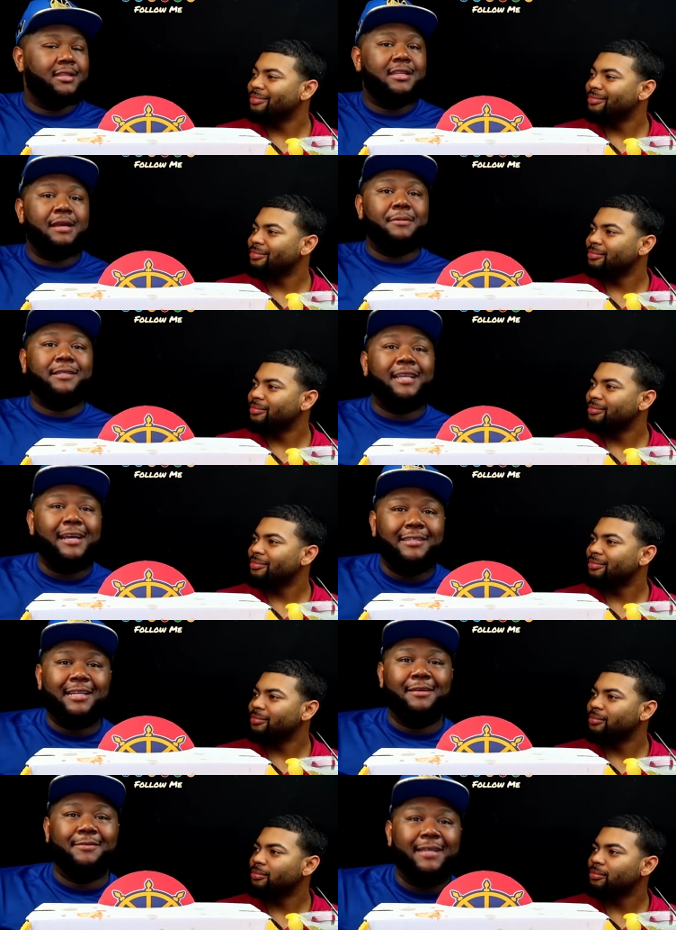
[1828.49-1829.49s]
Speaker 1: Let me tell you
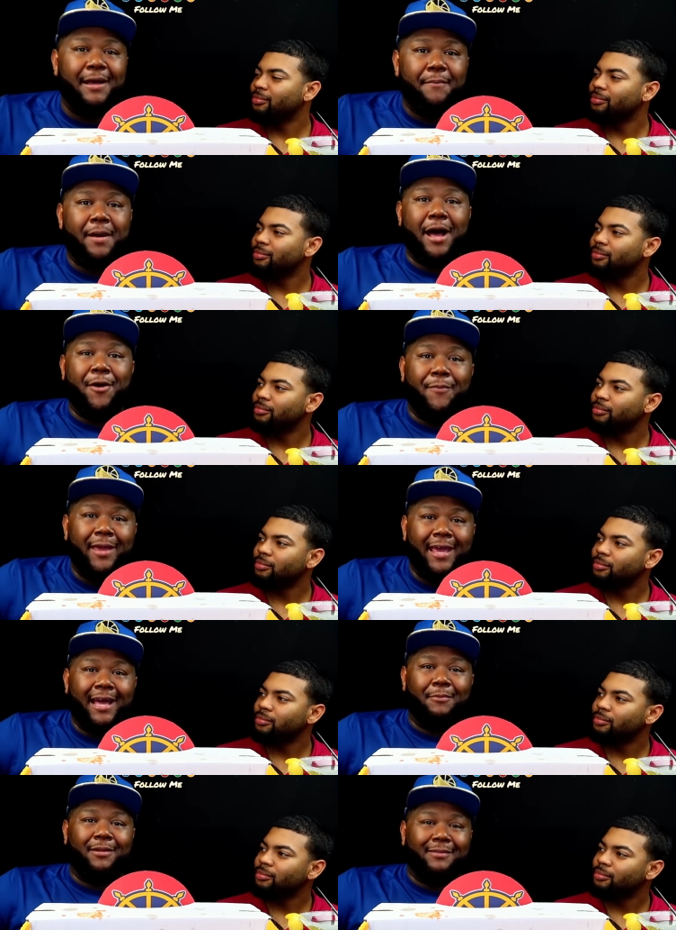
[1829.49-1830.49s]
something, something about me.
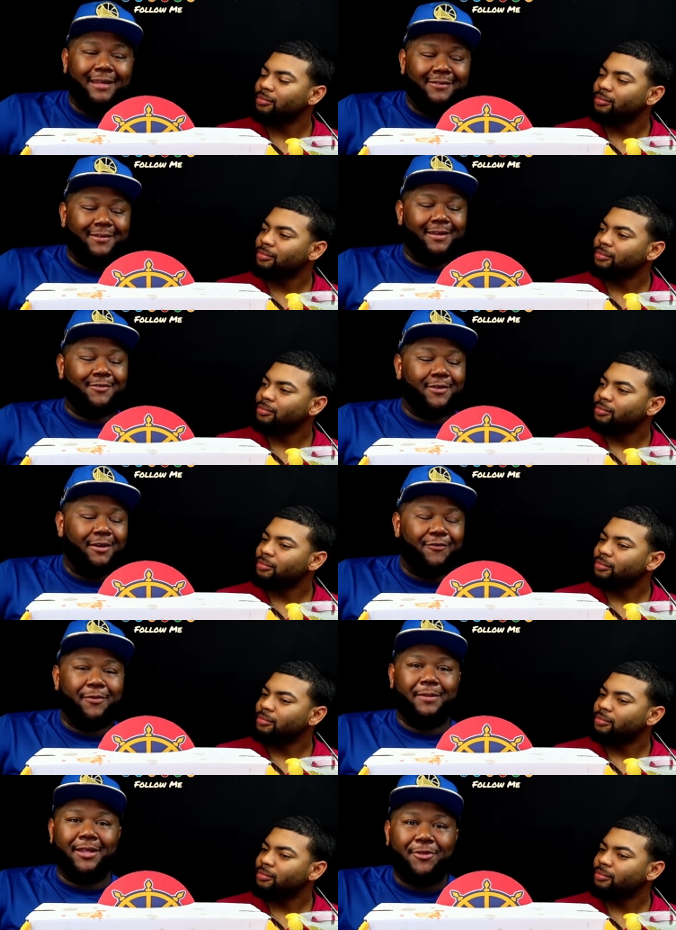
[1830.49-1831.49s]
I'm a lesbian
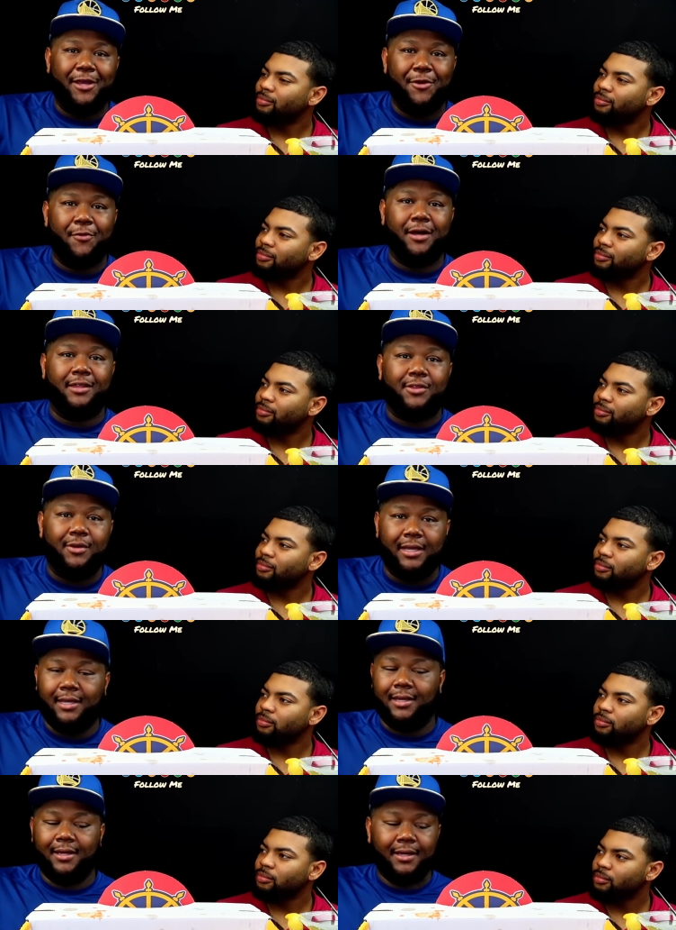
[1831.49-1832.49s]
from the three one
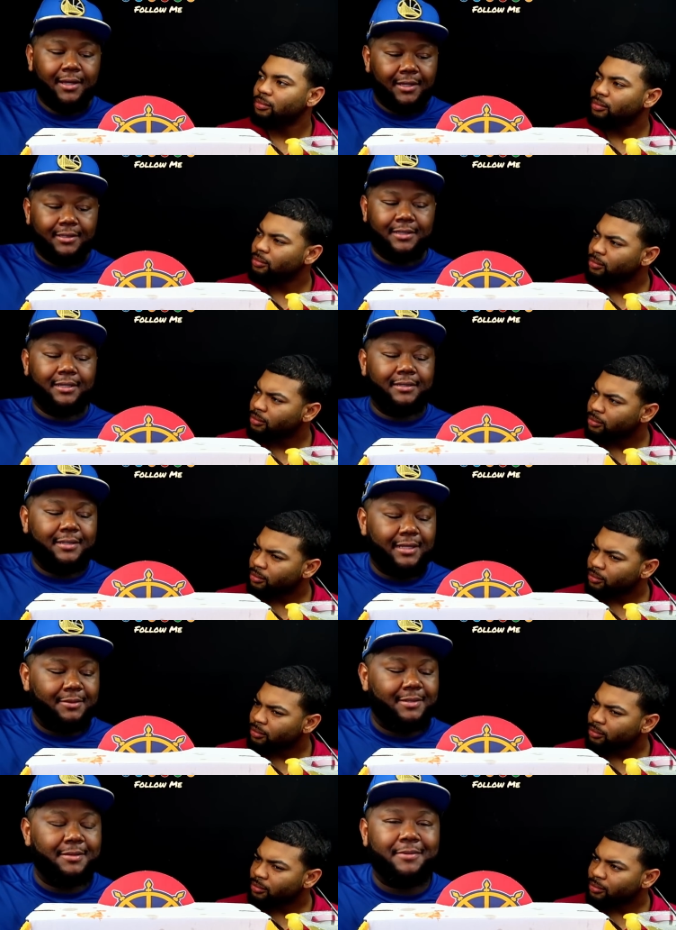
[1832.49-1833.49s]
three. Some,
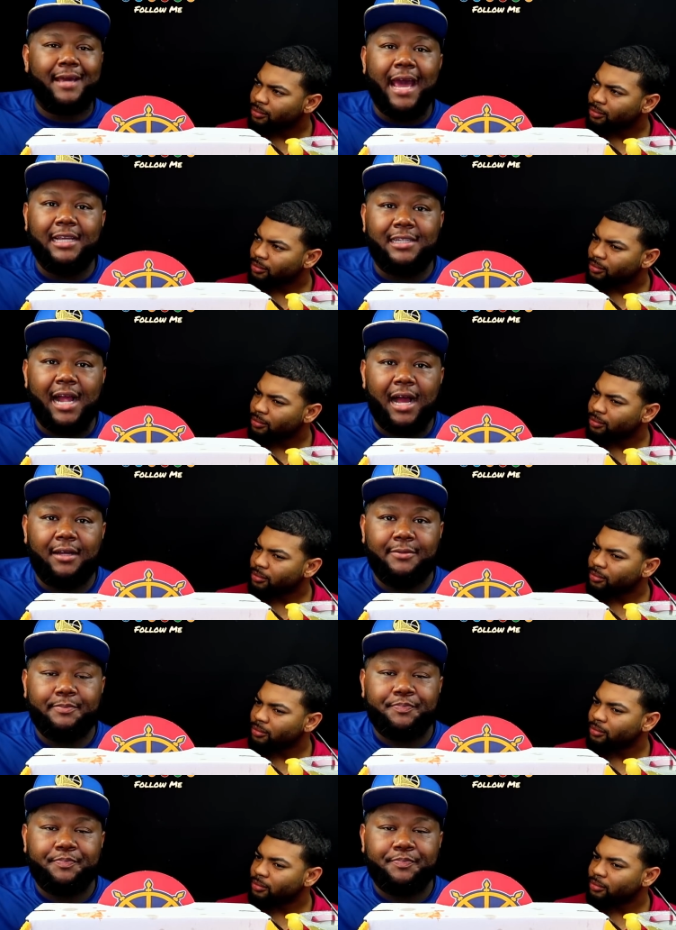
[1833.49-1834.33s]
some, some. Cash Law.